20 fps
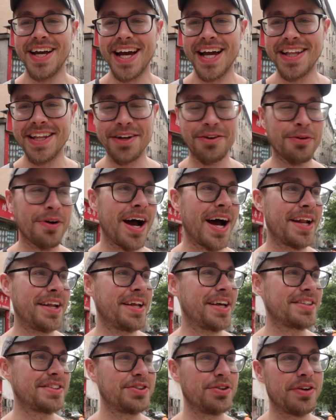And then right
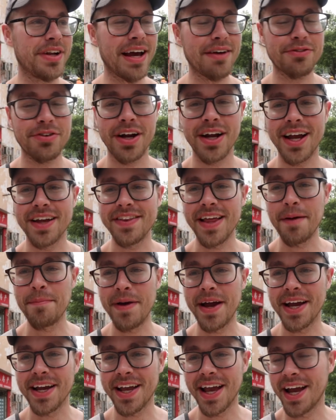next to it, after I got that
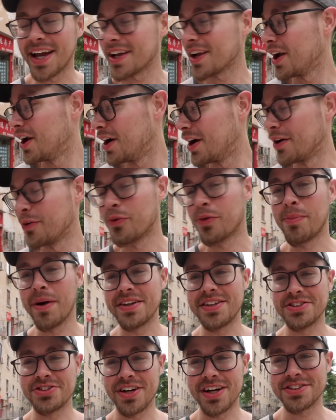pancake, we're
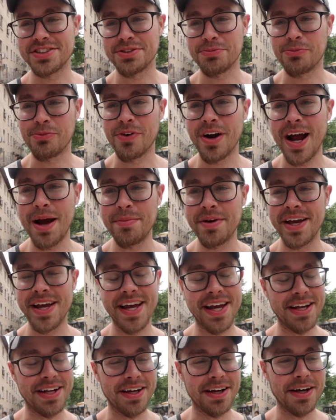about to try some rabbit
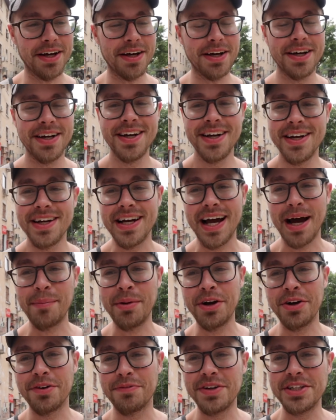head. I'm
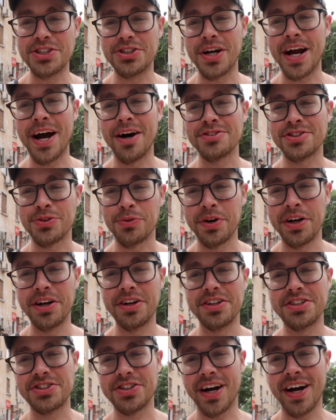here to venture out, so we're
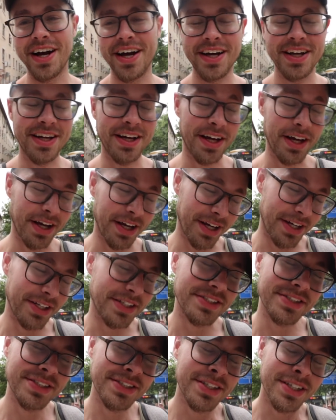here to try it.
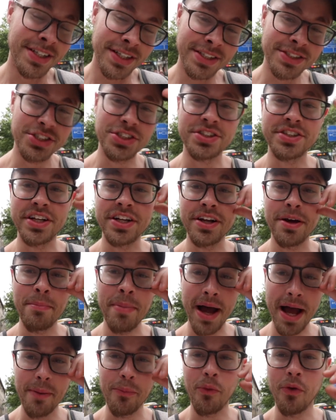Just ended up
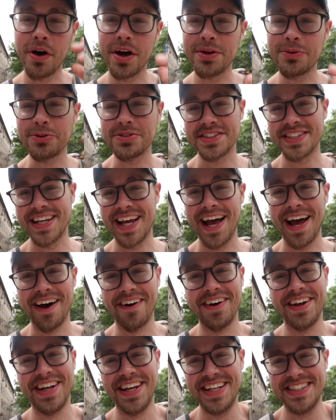buying one. We'll see
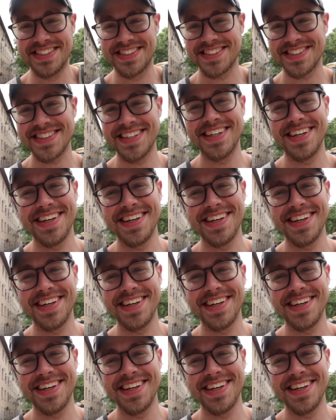how it is.